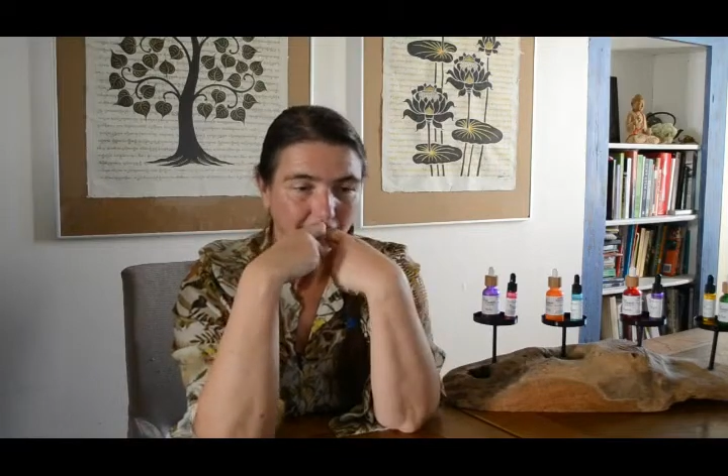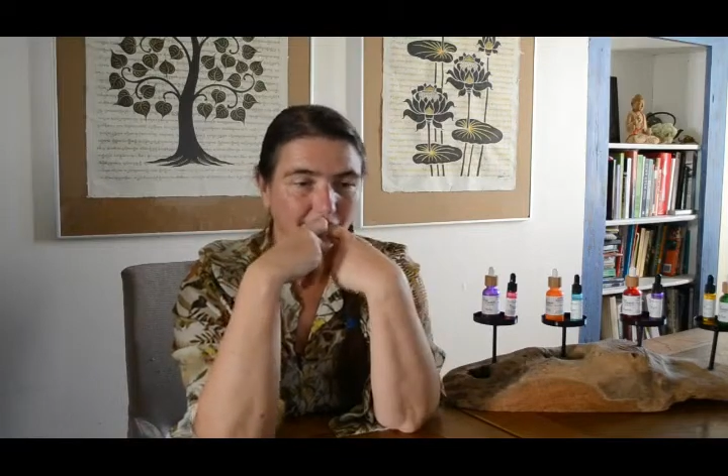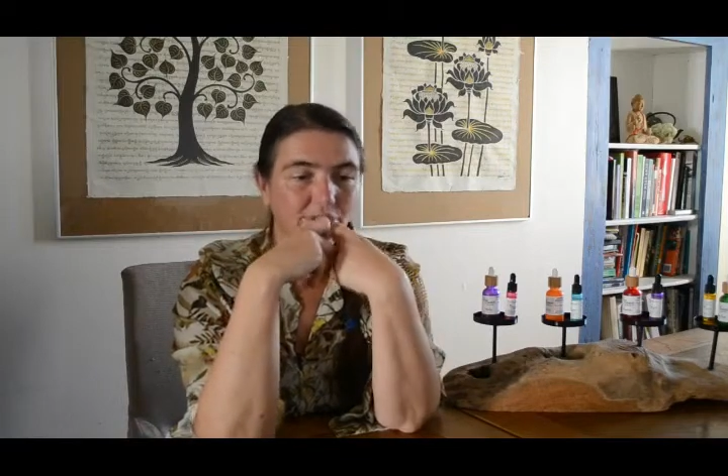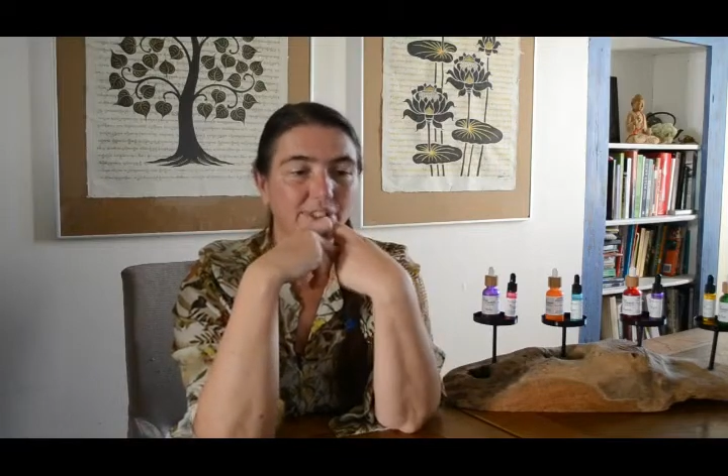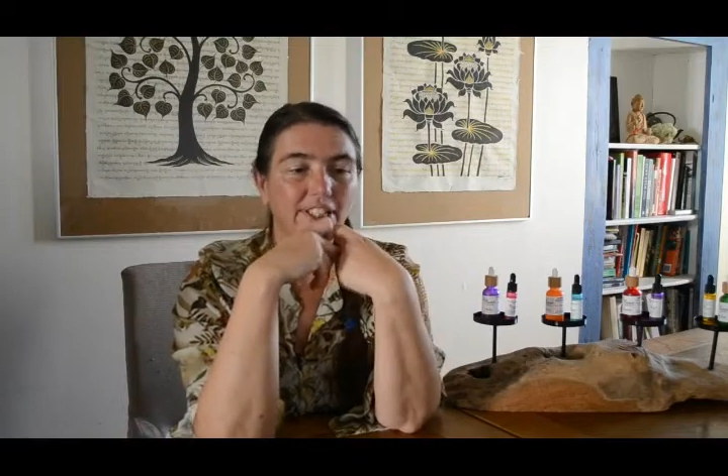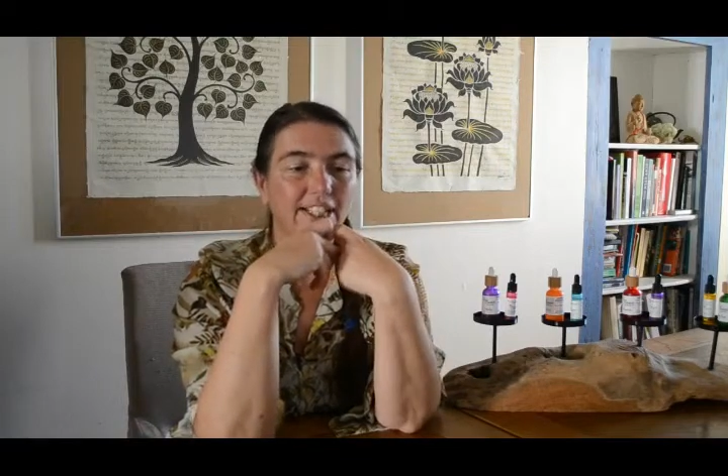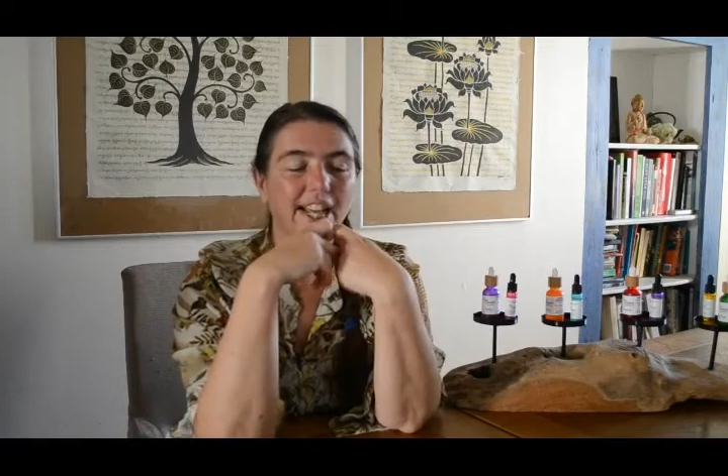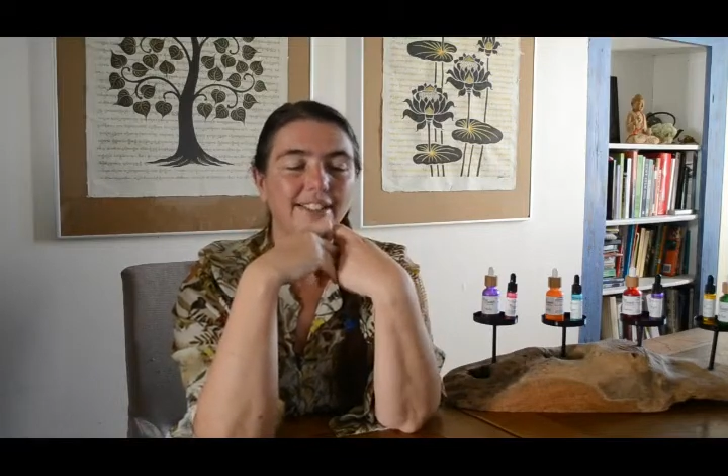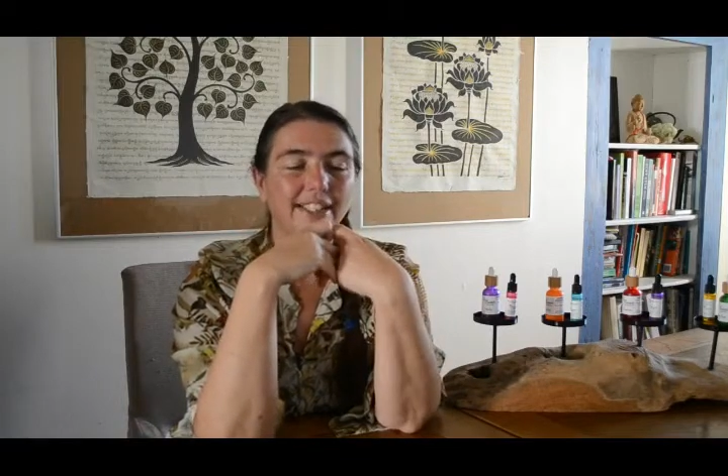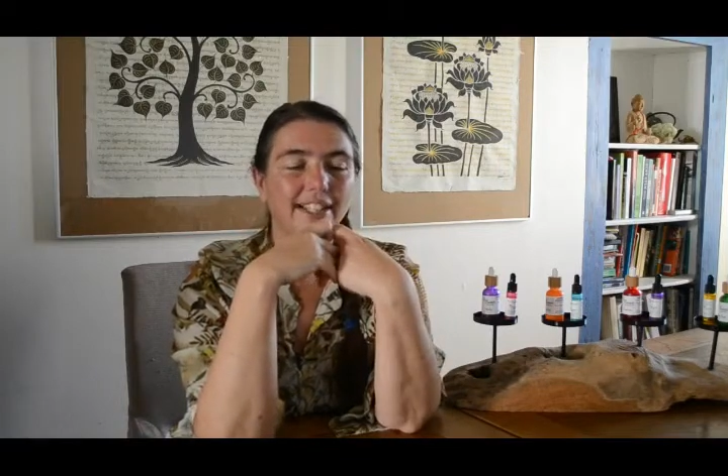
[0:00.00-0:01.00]
the really
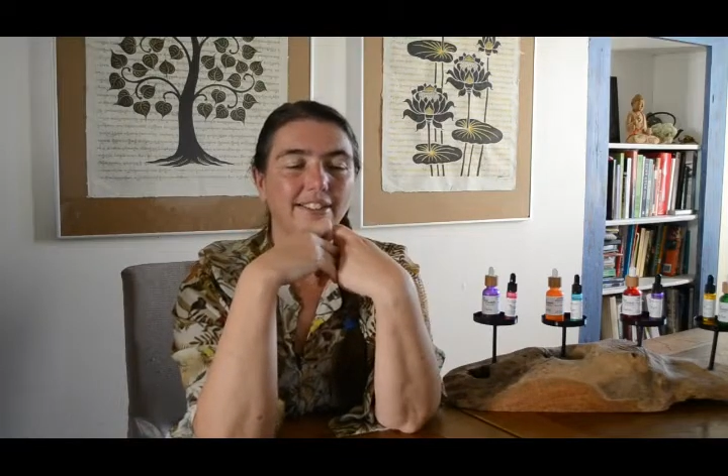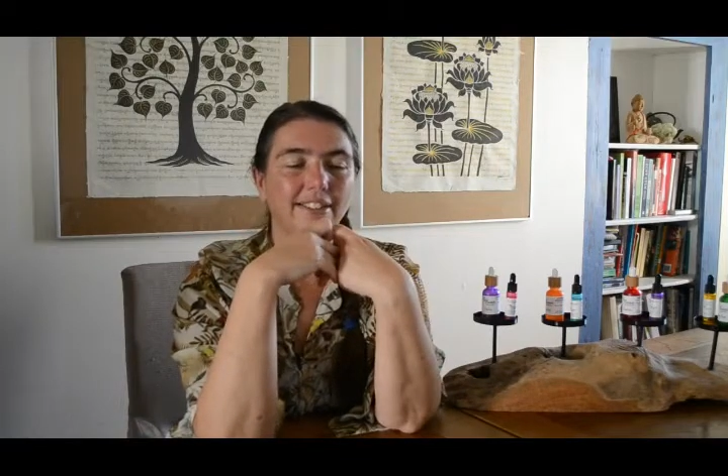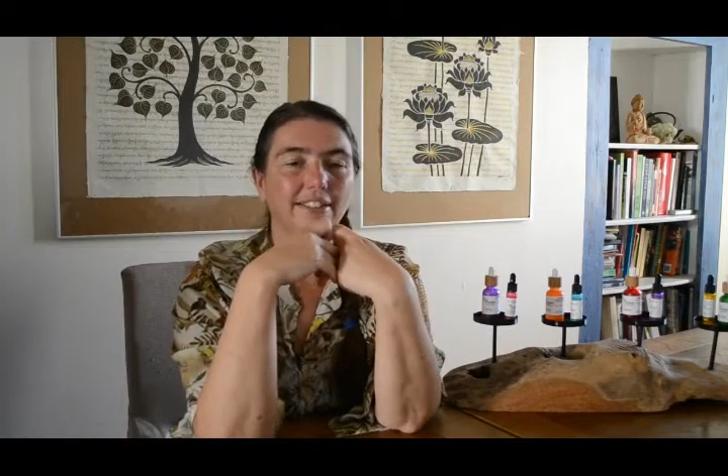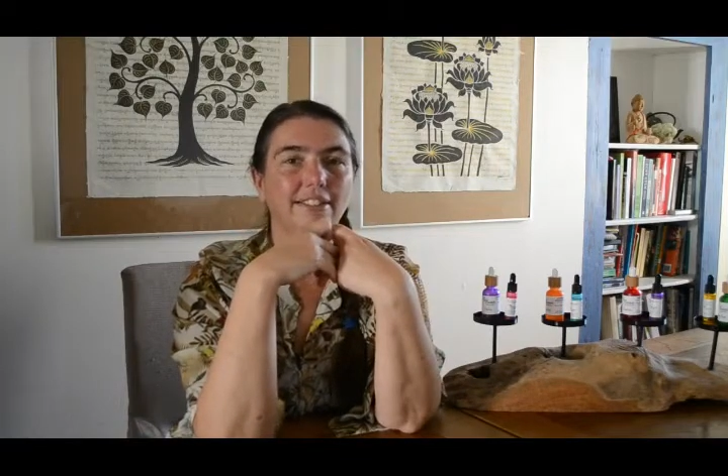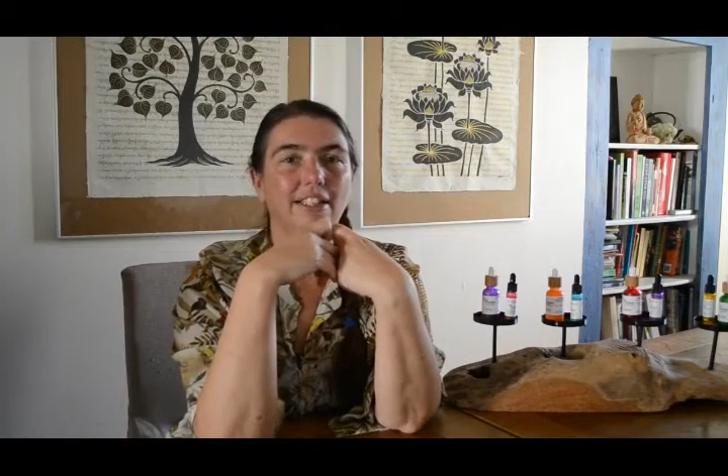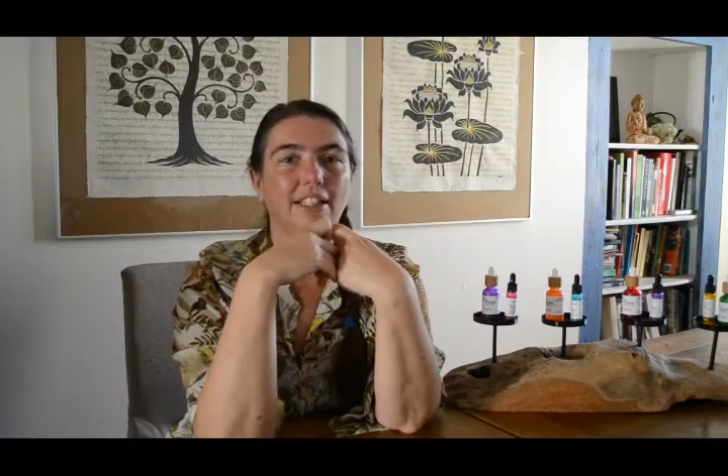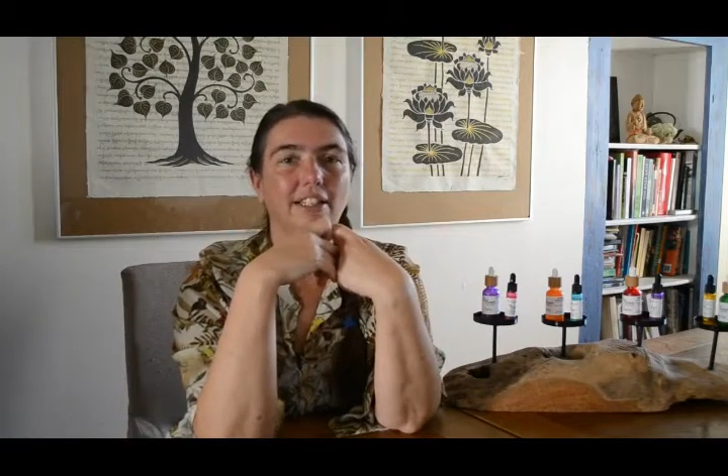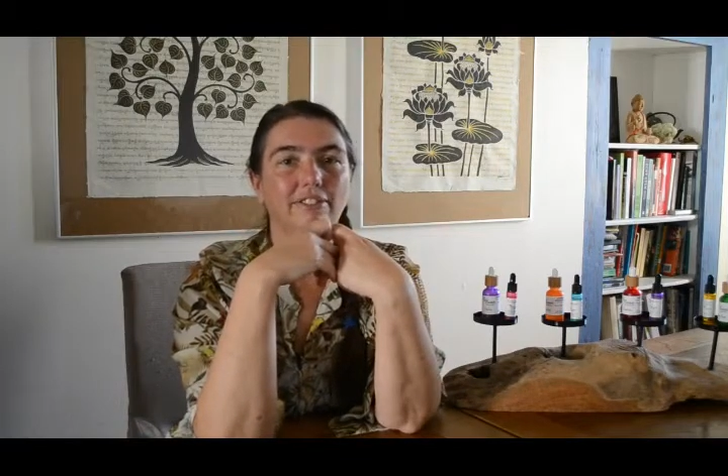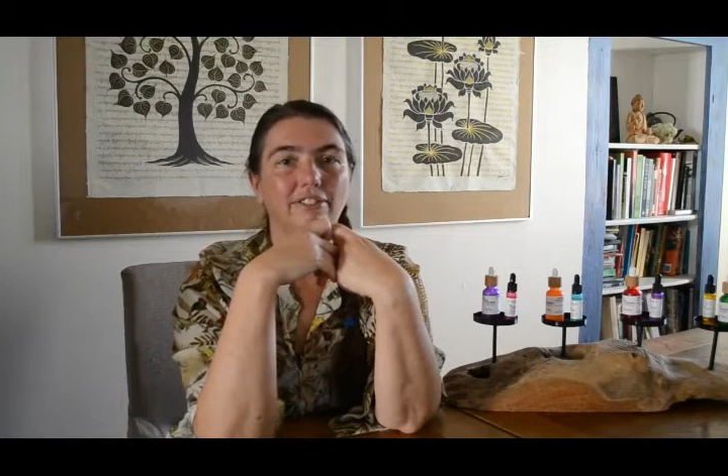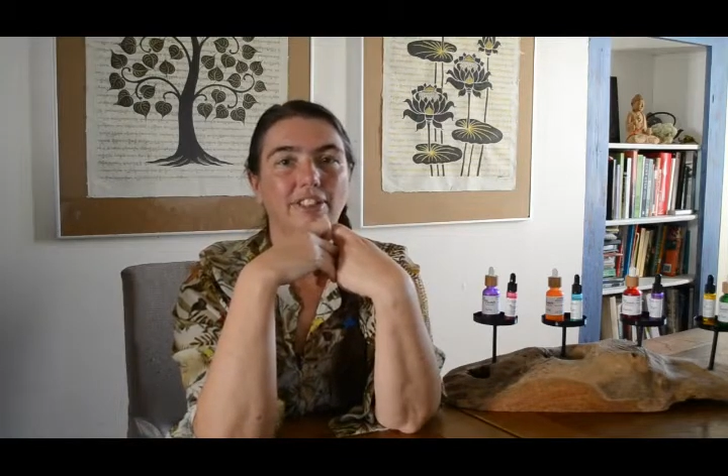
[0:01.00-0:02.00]
nice essence of